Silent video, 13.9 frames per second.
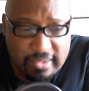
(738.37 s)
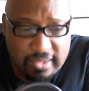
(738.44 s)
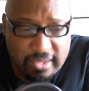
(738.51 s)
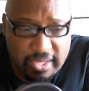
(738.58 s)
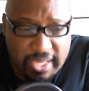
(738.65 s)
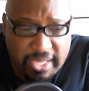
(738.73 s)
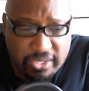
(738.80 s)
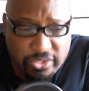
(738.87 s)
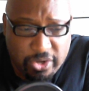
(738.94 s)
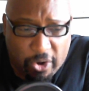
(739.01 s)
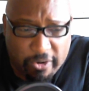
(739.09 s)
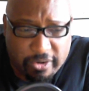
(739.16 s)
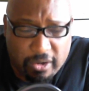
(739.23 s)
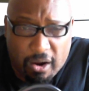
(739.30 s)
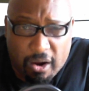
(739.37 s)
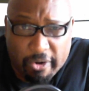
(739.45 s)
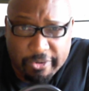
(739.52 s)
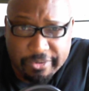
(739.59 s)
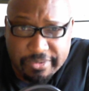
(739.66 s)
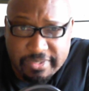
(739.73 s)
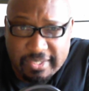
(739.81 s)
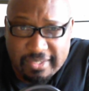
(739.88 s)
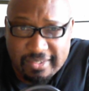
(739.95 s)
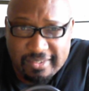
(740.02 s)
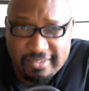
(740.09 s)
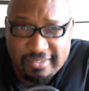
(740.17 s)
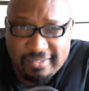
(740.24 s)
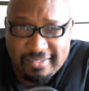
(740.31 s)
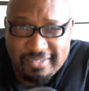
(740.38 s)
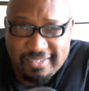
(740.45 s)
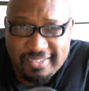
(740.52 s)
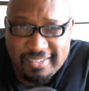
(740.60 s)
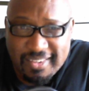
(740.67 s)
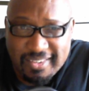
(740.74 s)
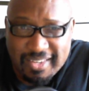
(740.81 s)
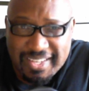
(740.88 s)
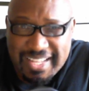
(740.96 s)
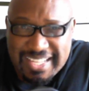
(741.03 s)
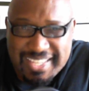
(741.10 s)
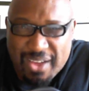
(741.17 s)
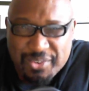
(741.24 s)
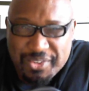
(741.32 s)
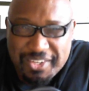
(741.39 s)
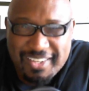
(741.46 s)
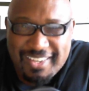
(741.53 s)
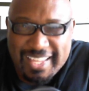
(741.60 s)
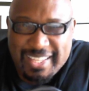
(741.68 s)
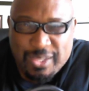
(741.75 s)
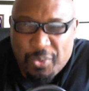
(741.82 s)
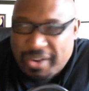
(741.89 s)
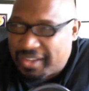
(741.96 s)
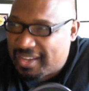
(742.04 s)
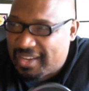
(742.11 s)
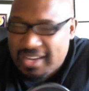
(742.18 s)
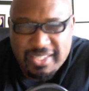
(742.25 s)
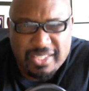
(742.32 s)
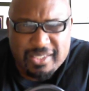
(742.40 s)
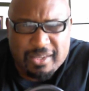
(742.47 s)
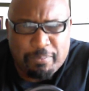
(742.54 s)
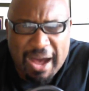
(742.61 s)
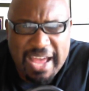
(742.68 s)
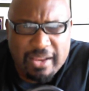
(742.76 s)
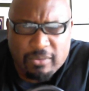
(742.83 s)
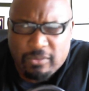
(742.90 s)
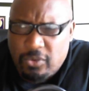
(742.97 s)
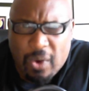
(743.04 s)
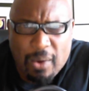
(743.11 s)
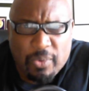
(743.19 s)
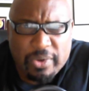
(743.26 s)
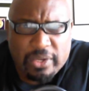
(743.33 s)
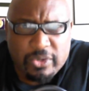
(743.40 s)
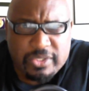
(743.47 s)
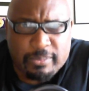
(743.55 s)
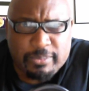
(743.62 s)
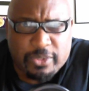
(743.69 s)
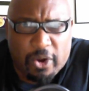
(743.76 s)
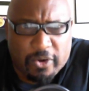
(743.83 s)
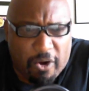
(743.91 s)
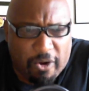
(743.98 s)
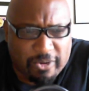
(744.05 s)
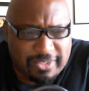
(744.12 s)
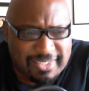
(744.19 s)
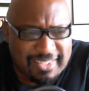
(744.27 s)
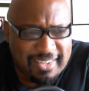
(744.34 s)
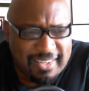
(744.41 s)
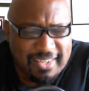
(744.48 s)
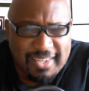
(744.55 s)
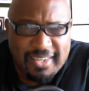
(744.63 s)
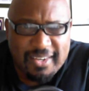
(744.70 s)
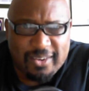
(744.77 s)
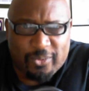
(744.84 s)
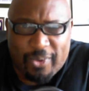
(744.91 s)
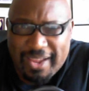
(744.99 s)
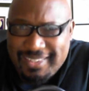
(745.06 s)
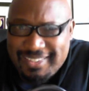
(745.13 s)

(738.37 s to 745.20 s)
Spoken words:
A dark art. Doesn't that sound good? Like you want to just buy, ooh, I want to learn some dark arts. Right?